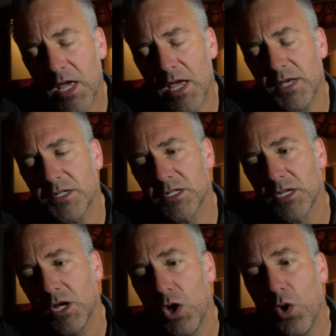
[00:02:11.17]
is,
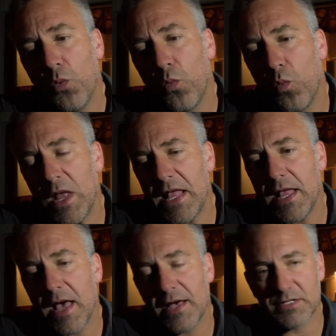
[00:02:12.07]

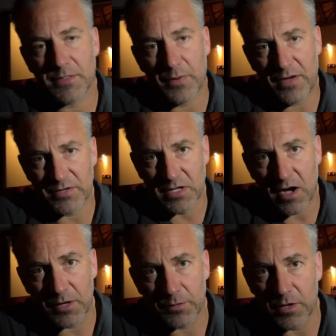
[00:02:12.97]
we, as a private
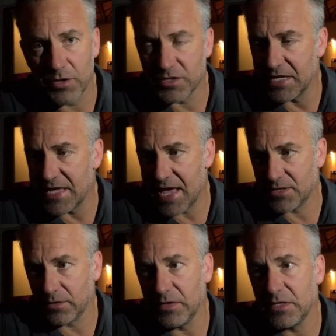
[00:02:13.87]
guide, when you're hosting
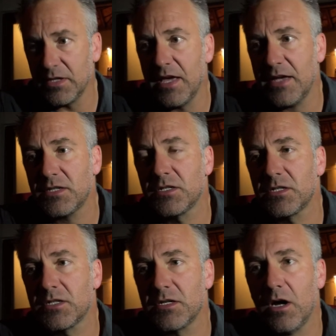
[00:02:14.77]
guests, obviously the
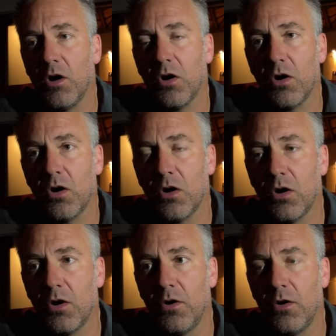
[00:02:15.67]
guests
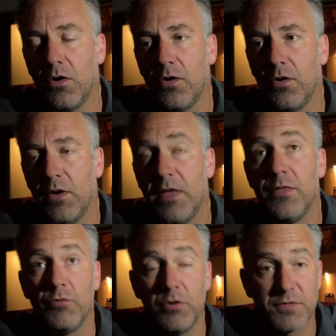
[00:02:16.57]
are in
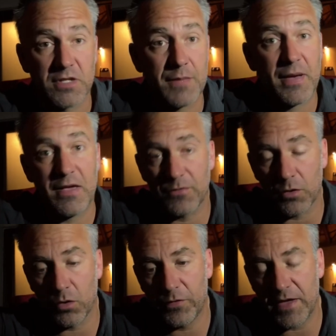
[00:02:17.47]
the rooms and they're paying for
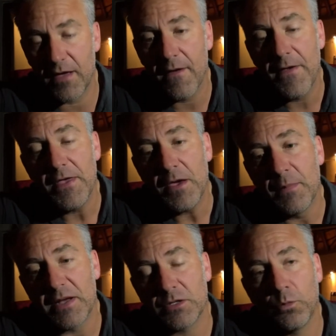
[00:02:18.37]
the whole thing,
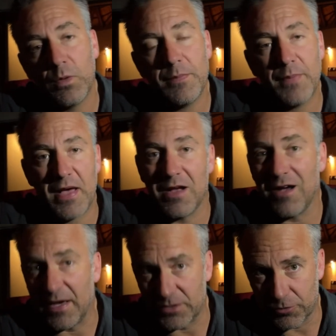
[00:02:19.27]
but we pay a
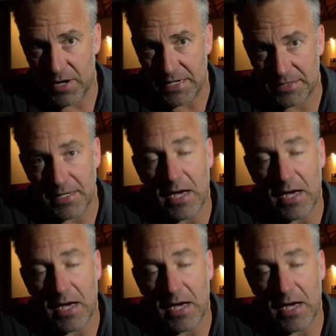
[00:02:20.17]
guide's rate.